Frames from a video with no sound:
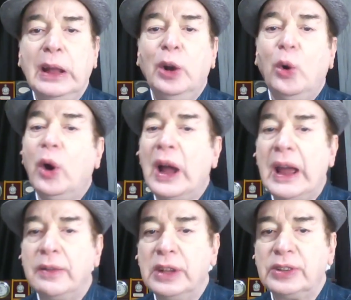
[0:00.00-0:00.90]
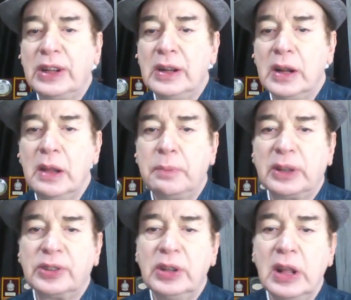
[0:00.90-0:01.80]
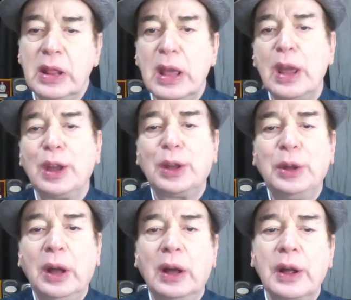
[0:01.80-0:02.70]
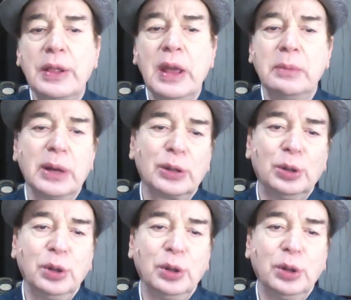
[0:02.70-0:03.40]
oh, I have this elderly person in the uh, neighborhood.